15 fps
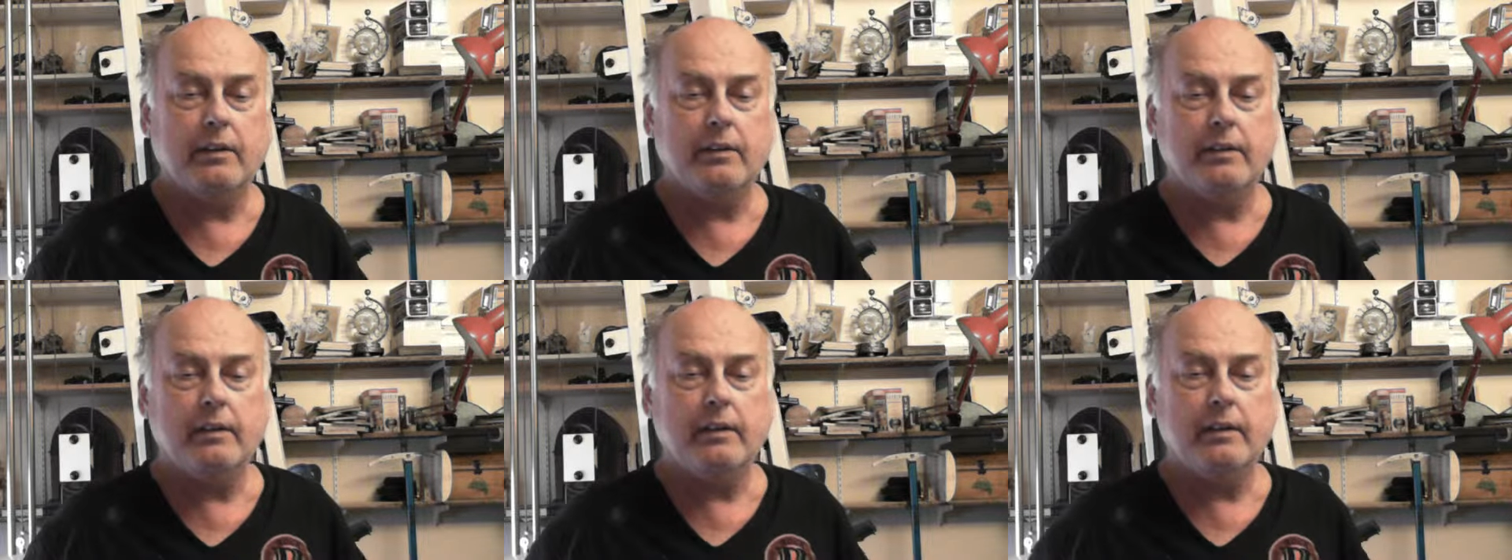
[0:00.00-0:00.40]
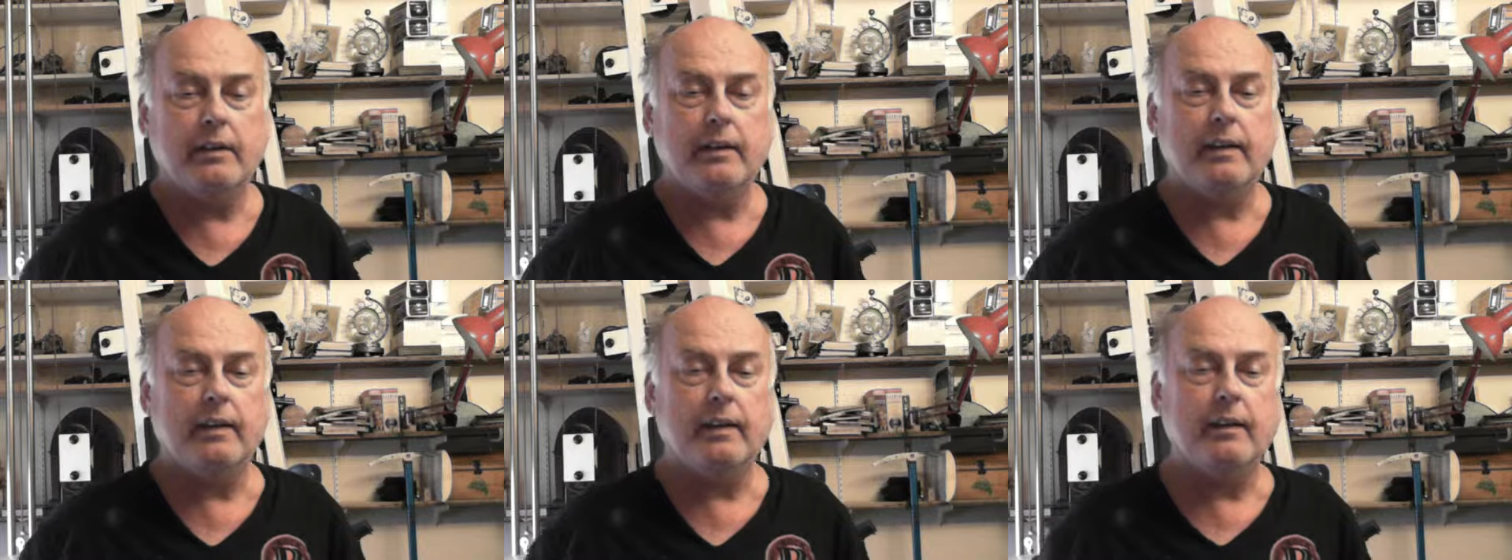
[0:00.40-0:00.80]

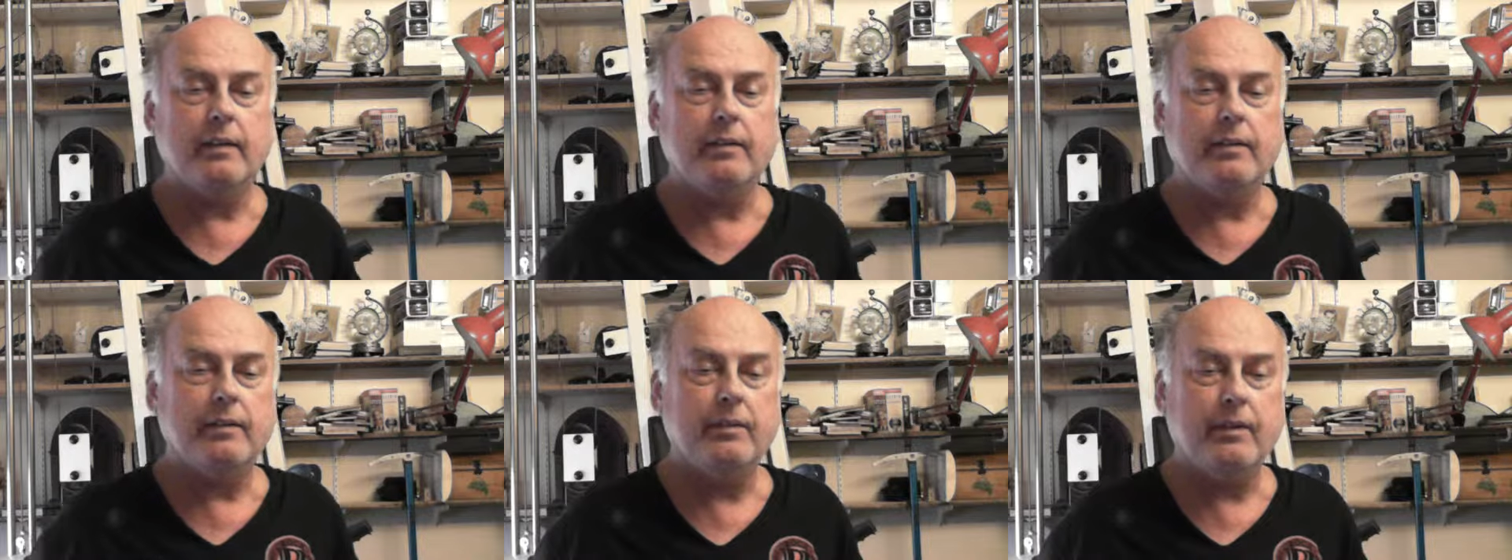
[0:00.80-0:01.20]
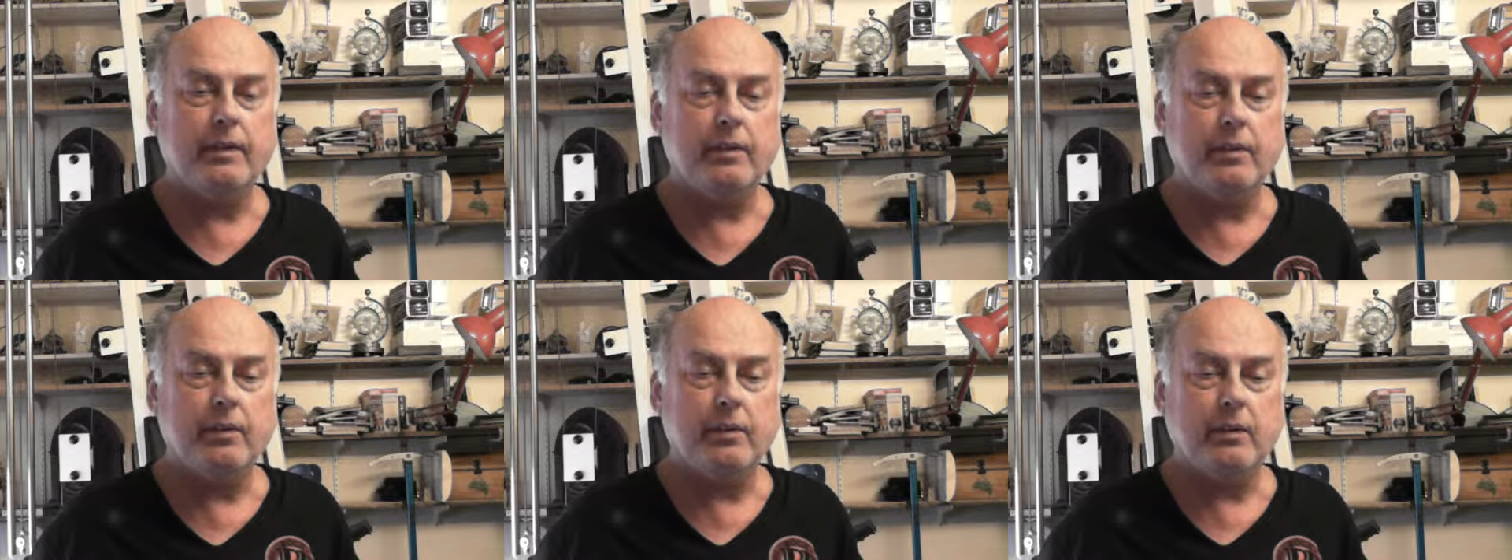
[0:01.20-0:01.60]
Listen, for
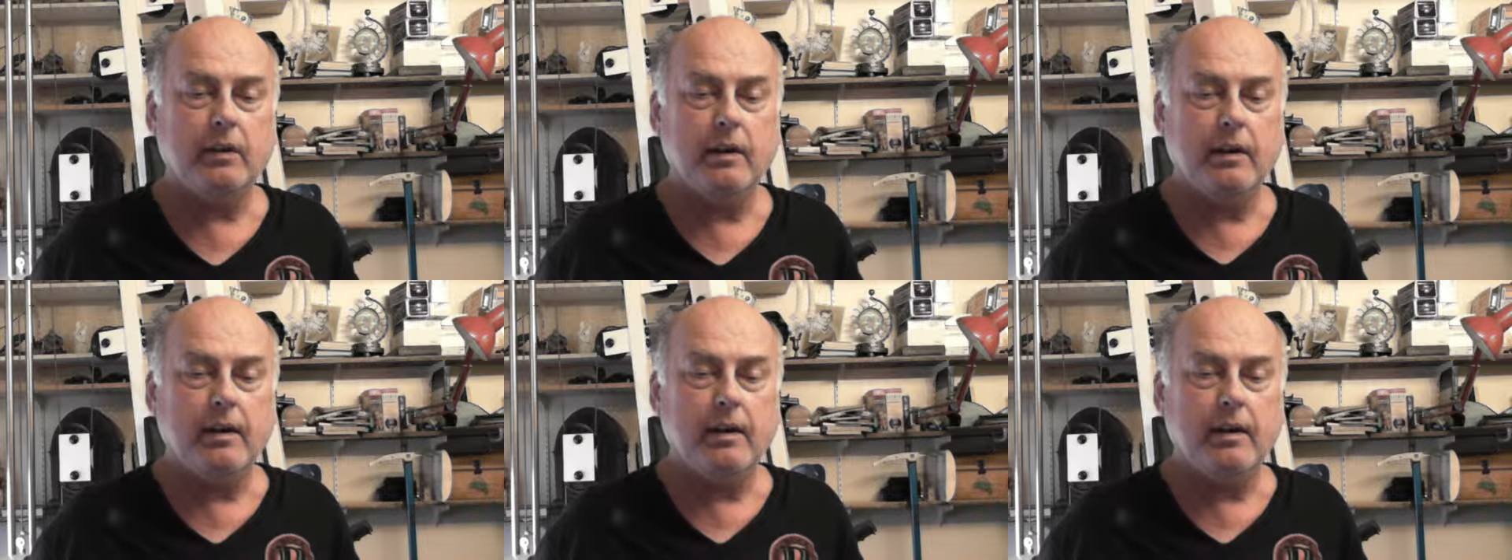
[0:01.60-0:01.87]
you